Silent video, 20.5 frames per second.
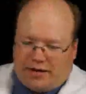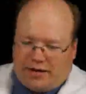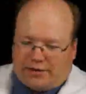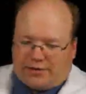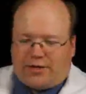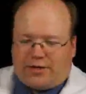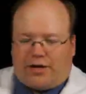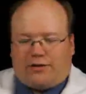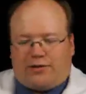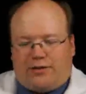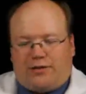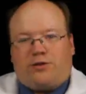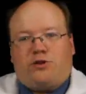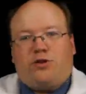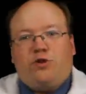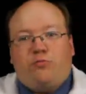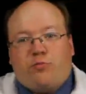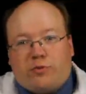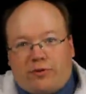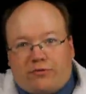it's got the
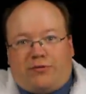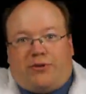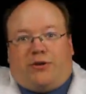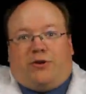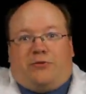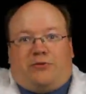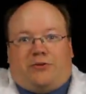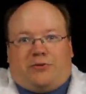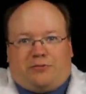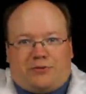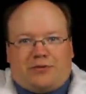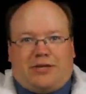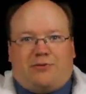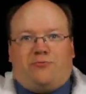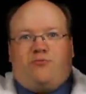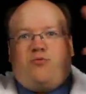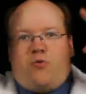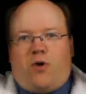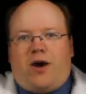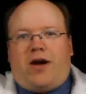Super View, the really
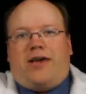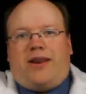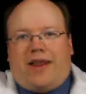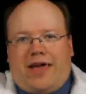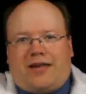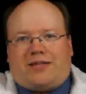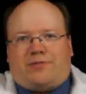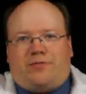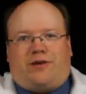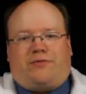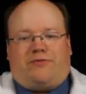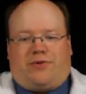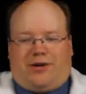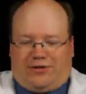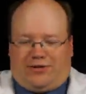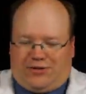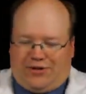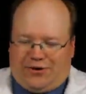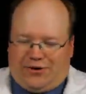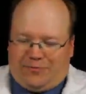wide aspect
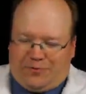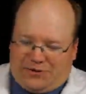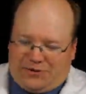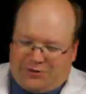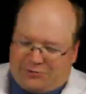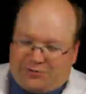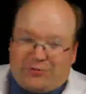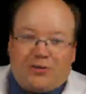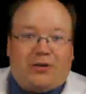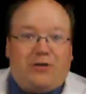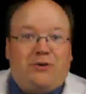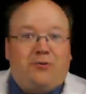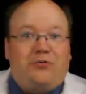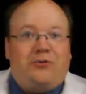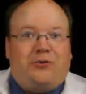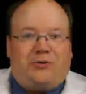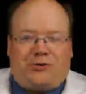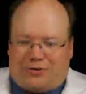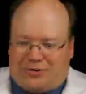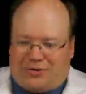ratio, which is really cool.